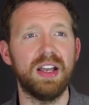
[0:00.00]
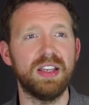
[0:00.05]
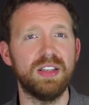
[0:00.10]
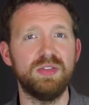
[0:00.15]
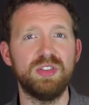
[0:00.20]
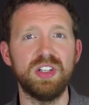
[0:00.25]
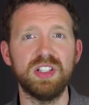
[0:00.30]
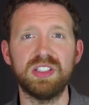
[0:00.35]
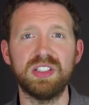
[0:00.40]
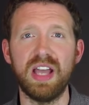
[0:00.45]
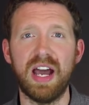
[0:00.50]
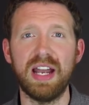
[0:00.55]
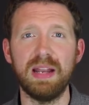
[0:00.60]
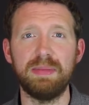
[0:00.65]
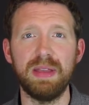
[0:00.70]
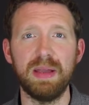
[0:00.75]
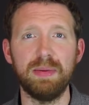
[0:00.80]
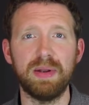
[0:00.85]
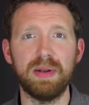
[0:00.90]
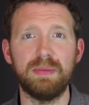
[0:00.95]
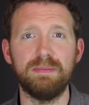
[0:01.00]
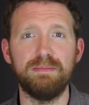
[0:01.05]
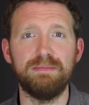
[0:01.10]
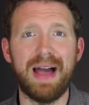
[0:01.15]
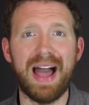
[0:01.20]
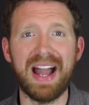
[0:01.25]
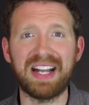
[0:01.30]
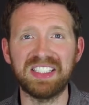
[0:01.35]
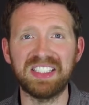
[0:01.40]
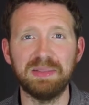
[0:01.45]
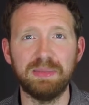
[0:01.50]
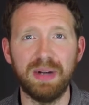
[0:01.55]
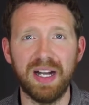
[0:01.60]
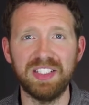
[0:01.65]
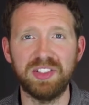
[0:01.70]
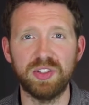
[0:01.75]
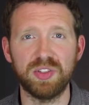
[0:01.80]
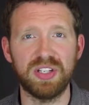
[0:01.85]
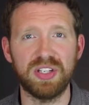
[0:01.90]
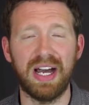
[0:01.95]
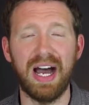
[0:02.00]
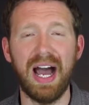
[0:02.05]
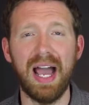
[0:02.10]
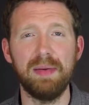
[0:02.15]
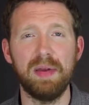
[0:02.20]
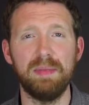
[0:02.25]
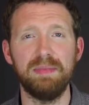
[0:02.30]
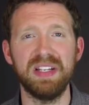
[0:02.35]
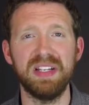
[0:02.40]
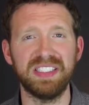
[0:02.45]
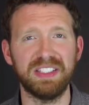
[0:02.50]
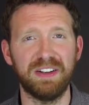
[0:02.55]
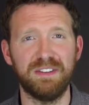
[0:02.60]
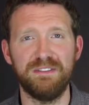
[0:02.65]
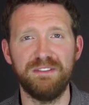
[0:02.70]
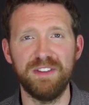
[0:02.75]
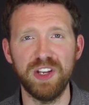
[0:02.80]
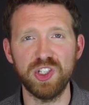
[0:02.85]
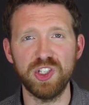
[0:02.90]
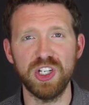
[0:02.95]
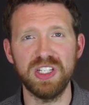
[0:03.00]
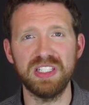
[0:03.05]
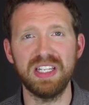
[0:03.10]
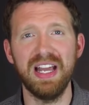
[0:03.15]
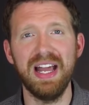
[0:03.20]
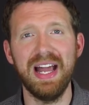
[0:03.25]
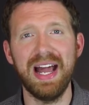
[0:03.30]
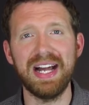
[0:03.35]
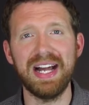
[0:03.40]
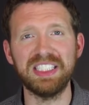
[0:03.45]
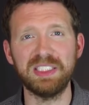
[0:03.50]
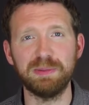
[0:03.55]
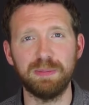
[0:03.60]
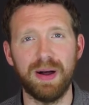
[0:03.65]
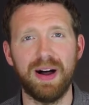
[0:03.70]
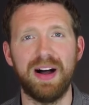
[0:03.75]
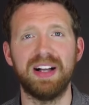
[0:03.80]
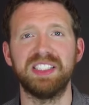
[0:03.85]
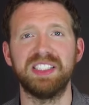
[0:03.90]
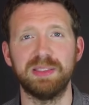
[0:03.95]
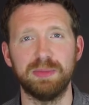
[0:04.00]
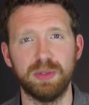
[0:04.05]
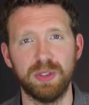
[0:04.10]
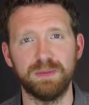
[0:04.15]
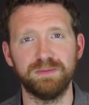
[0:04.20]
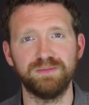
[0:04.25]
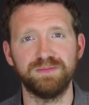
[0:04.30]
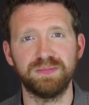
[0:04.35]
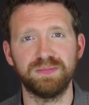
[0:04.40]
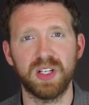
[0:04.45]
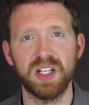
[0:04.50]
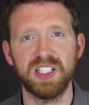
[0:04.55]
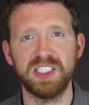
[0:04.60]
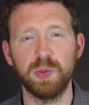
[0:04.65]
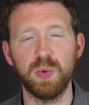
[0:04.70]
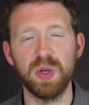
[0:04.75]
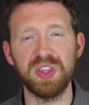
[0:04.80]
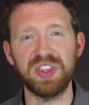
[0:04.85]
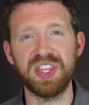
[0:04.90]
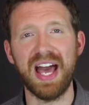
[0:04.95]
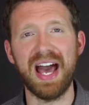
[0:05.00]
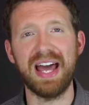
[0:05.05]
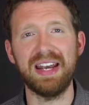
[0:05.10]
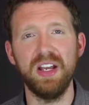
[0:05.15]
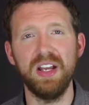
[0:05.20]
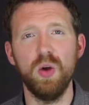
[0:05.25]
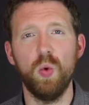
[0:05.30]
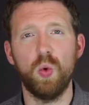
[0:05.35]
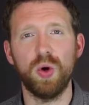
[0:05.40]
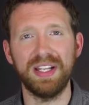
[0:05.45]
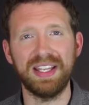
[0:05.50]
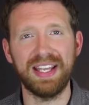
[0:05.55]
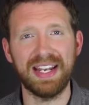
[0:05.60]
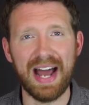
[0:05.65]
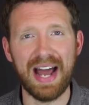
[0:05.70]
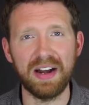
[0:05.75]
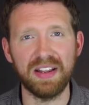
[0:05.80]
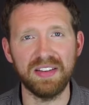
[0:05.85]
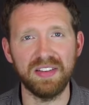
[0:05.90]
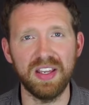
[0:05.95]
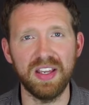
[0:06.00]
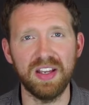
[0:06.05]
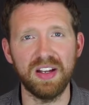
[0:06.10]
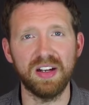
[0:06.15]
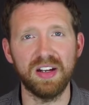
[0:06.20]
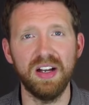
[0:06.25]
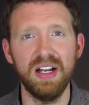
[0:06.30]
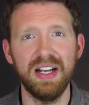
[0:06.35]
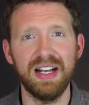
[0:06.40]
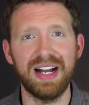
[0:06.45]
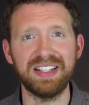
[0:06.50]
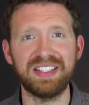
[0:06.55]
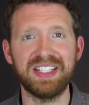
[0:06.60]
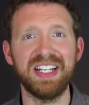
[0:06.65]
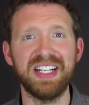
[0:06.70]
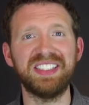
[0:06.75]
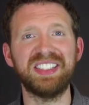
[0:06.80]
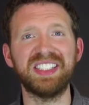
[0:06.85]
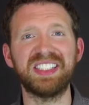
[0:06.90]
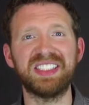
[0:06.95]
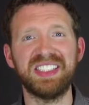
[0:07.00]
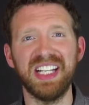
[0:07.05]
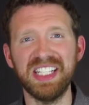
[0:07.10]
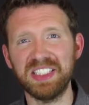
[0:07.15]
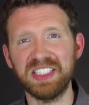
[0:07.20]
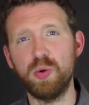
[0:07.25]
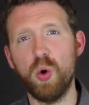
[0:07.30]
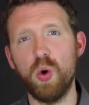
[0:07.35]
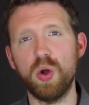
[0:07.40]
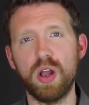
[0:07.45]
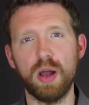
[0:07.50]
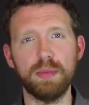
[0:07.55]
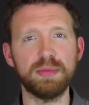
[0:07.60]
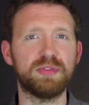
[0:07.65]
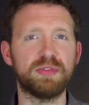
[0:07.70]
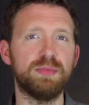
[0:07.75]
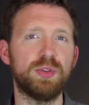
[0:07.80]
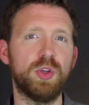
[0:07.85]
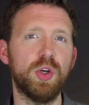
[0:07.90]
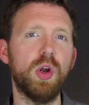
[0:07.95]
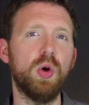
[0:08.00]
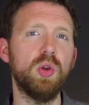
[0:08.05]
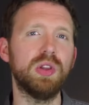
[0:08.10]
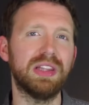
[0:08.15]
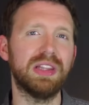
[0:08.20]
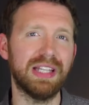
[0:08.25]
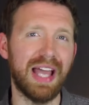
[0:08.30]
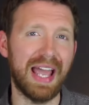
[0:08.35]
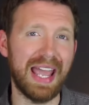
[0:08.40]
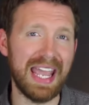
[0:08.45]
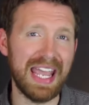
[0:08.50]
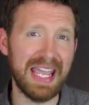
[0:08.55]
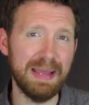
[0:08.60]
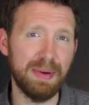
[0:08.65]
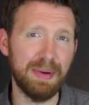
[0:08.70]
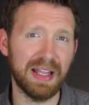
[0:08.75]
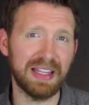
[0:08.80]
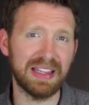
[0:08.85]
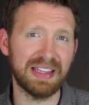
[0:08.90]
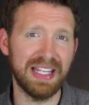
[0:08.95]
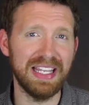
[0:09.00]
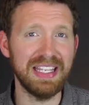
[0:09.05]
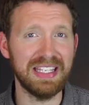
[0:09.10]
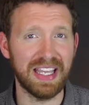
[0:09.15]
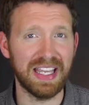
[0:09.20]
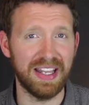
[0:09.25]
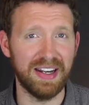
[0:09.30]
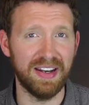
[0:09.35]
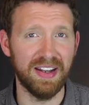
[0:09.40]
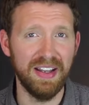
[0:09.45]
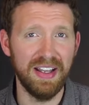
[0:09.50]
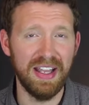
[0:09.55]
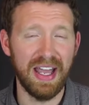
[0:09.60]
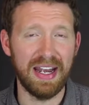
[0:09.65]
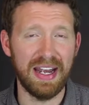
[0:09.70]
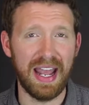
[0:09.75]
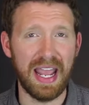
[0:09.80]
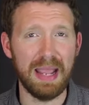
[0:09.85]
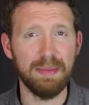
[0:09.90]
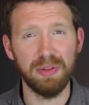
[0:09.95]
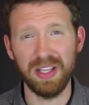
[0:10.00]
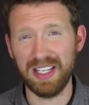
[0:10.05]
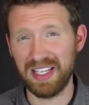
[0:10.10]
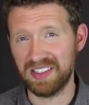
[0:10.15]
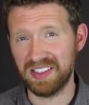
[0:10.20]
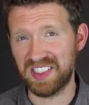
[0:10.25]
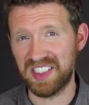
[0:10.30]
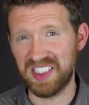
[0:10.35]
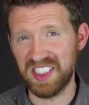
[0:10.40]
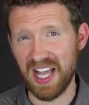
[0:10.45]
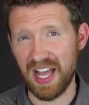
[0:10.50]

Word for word: uh, you just got to be able to maximize your time and be as efficient as possible. So with that, we're gonna get out of here. Uh, today's success quote comes from good old Abe Lincoln. And Abe Lincoln